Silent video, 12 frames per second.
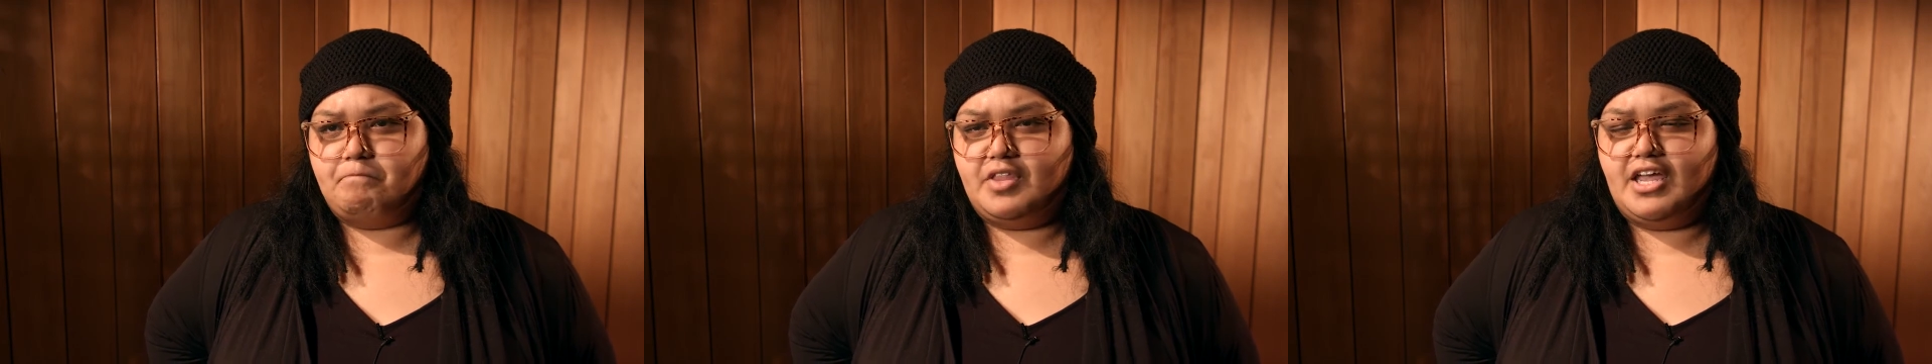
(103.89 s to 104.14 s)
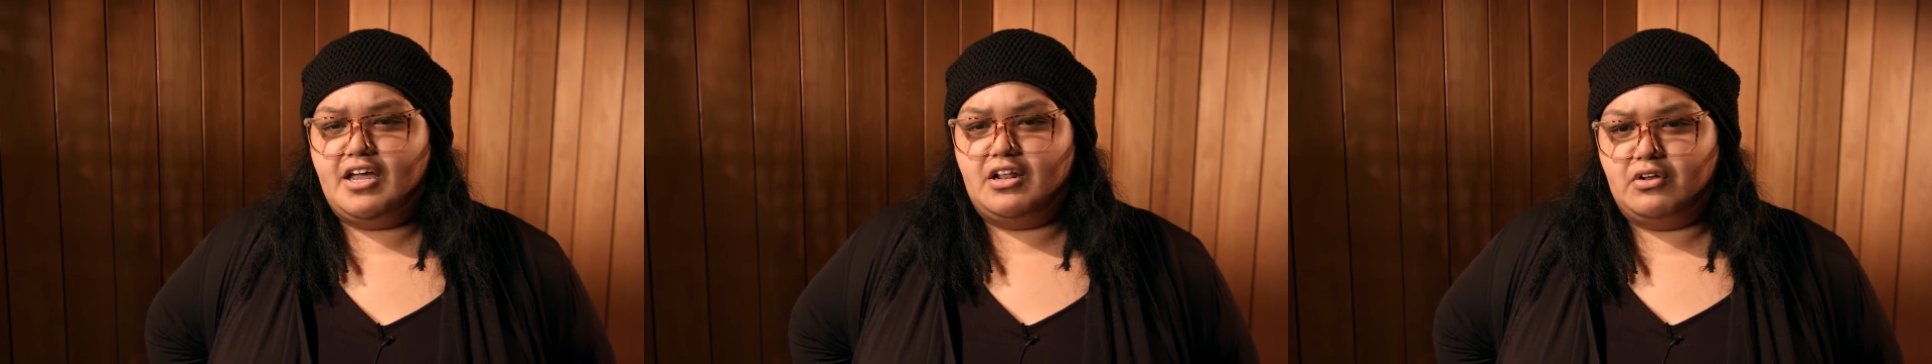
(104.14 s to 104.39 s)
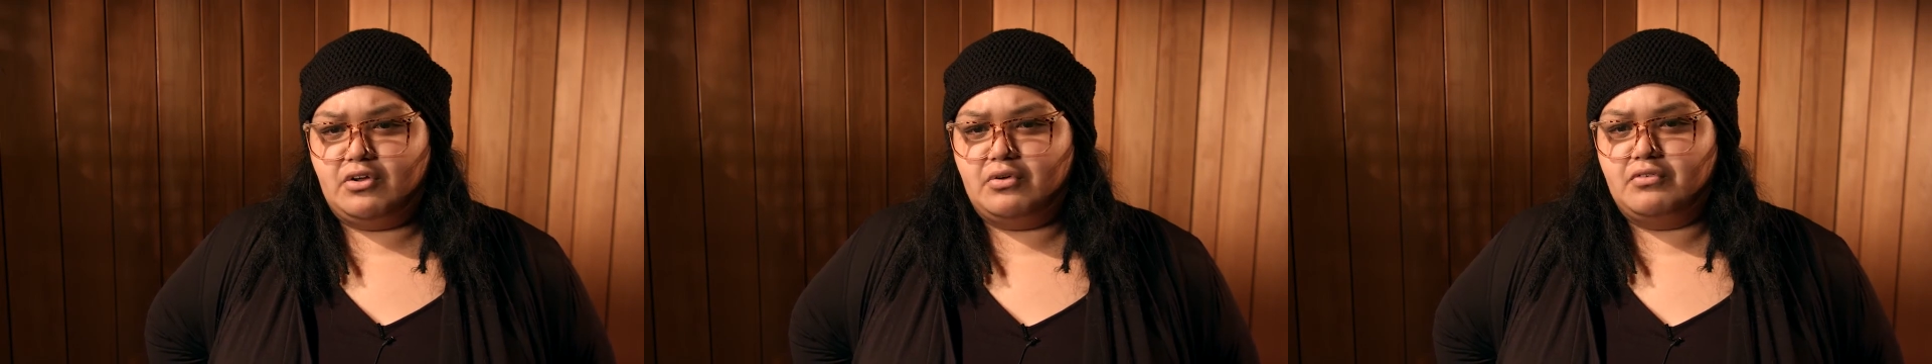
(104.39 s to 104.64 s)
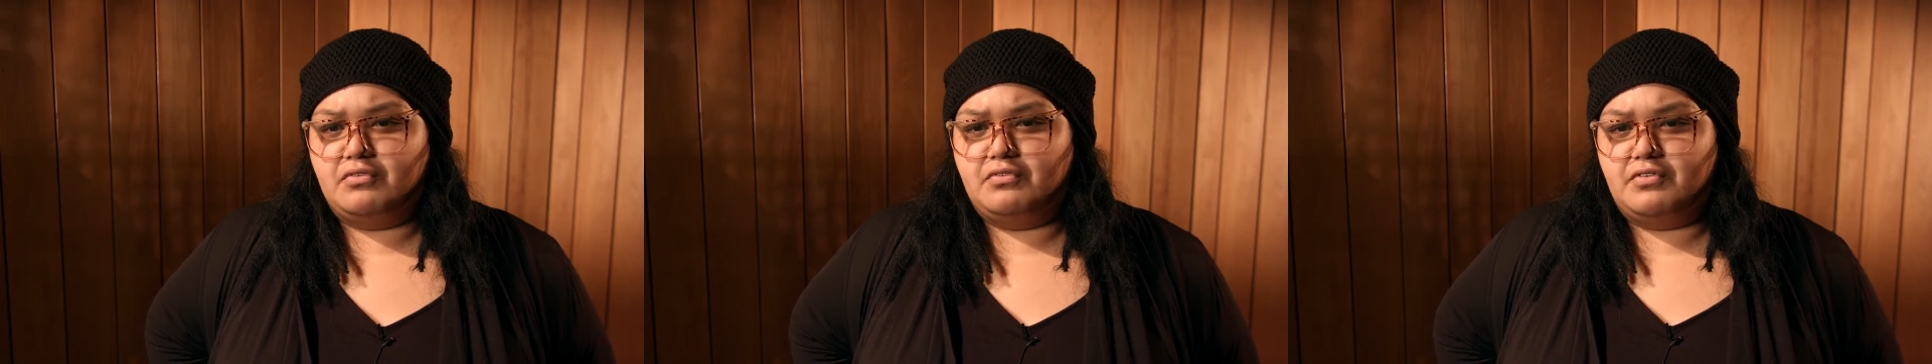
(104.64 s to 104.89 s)
that a lot
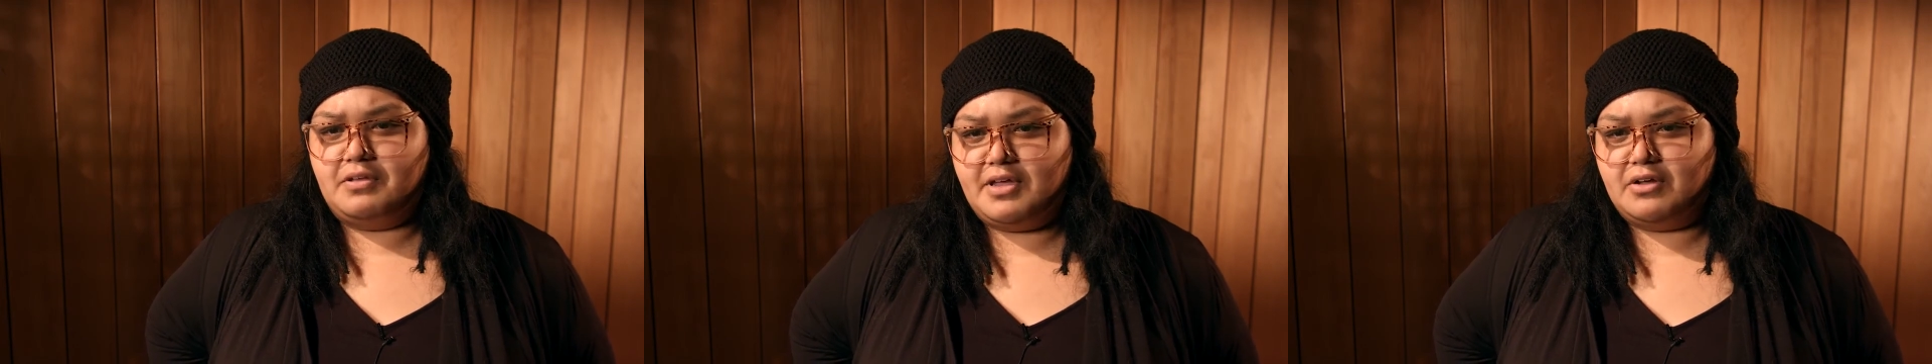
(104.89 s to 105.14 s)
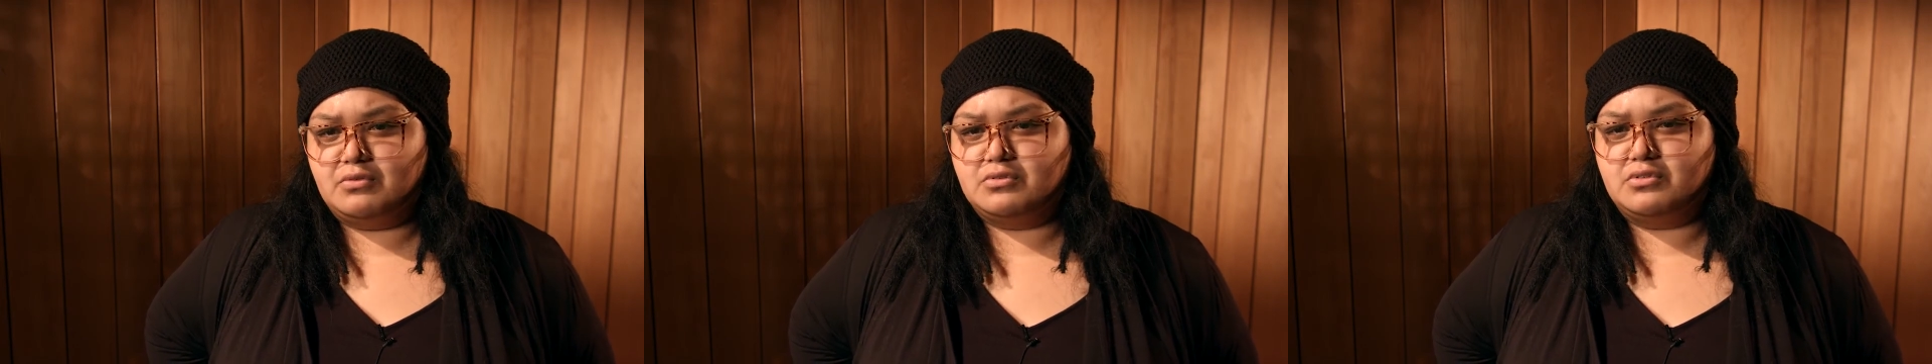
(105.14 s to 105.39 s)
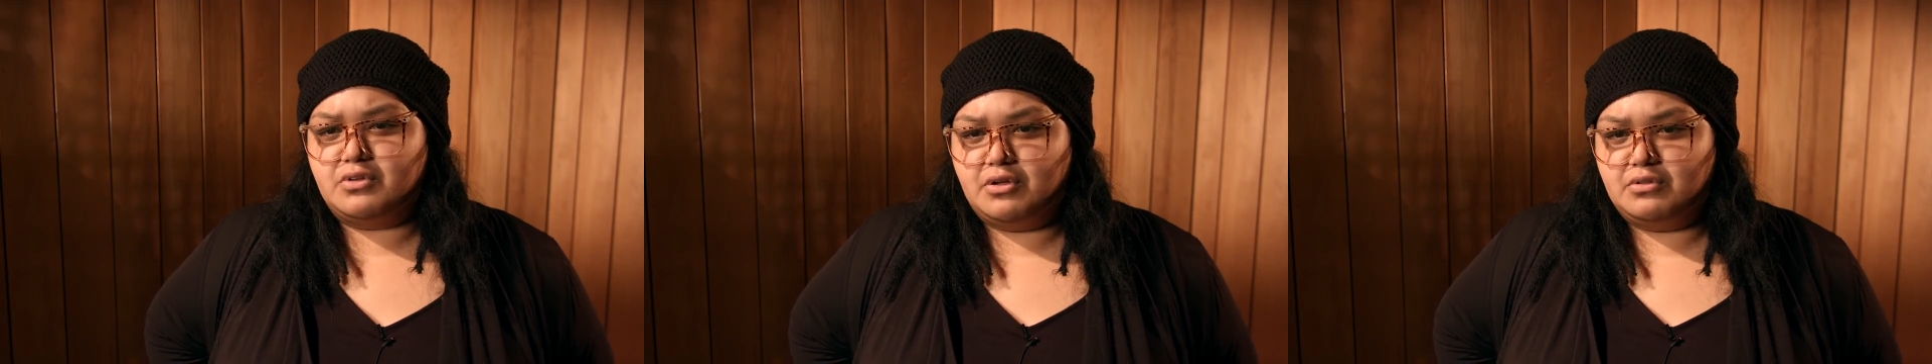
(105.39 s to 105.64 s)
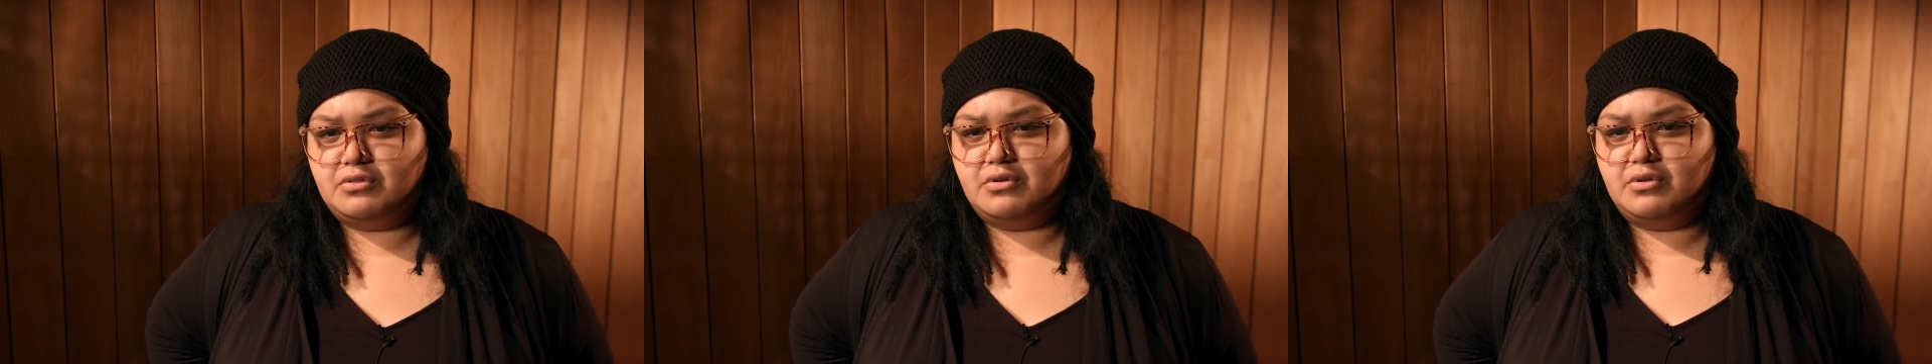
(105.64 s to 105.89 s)
of females
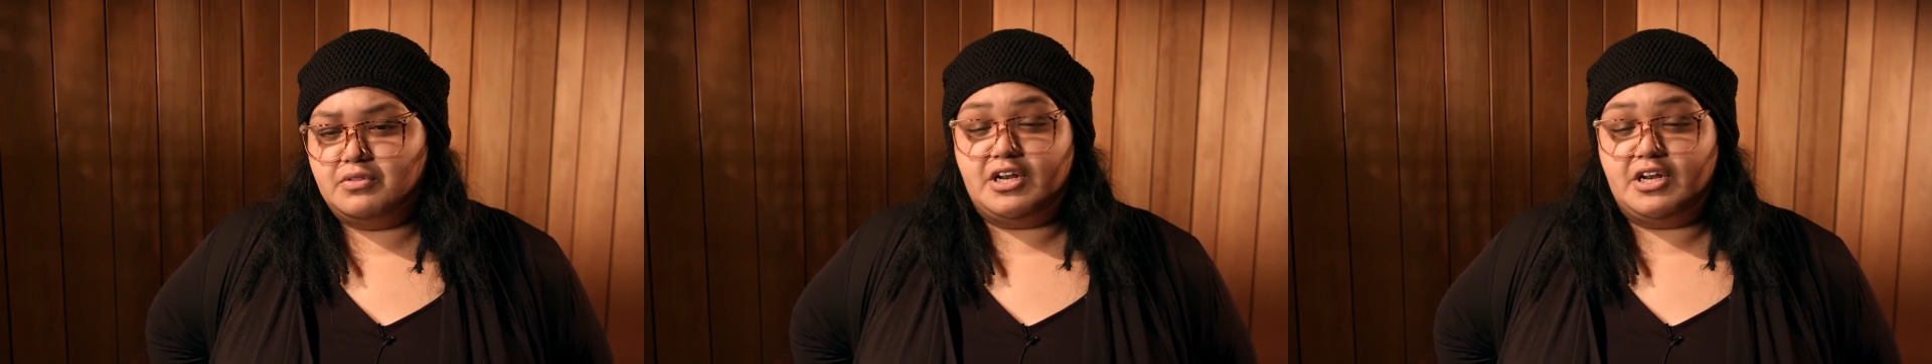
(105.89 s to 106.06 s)
go through,